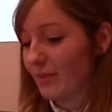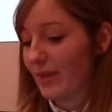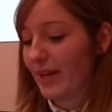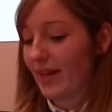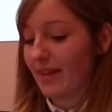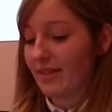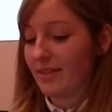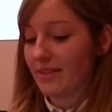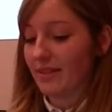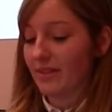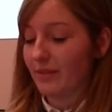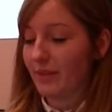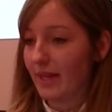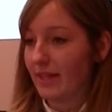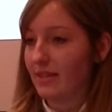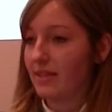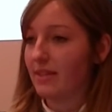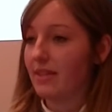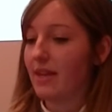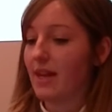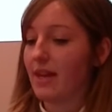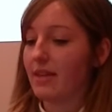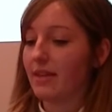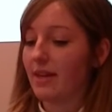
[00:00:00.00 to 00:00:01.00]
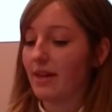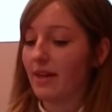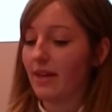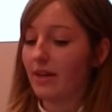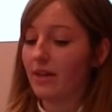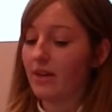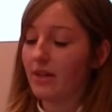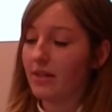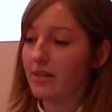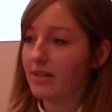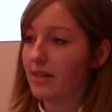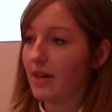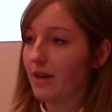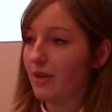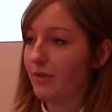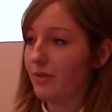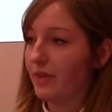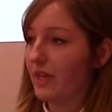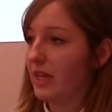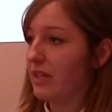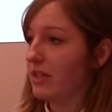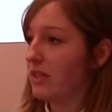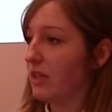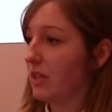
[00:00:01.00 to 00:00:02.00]
We had to take that out ourselves,
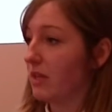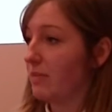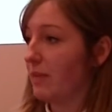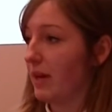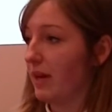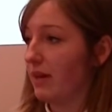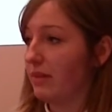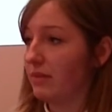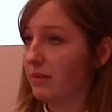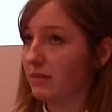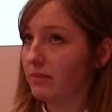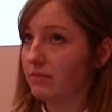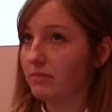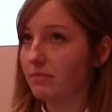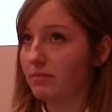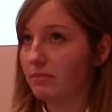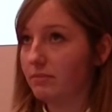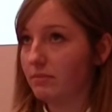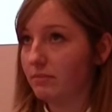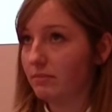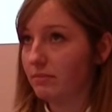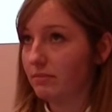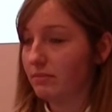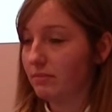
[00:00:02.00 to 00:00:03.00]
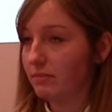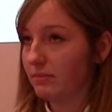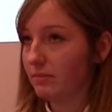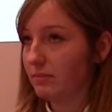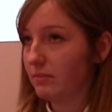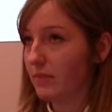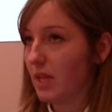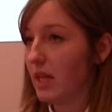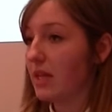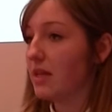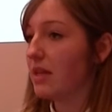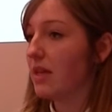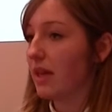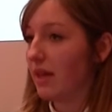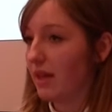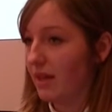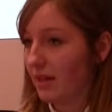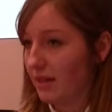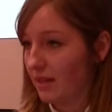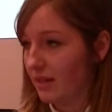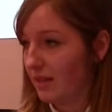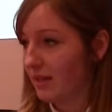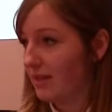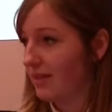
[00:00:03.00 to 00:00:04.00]
and it took about a
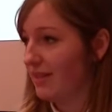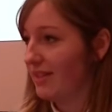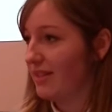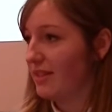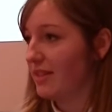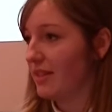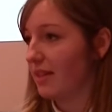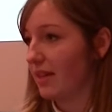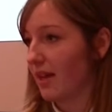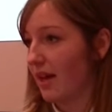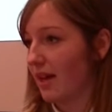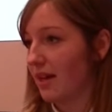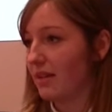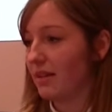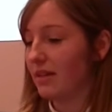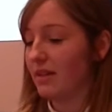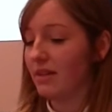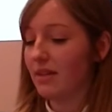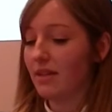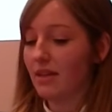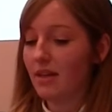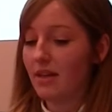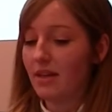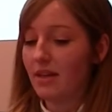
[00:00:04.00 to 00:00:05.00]
year to get.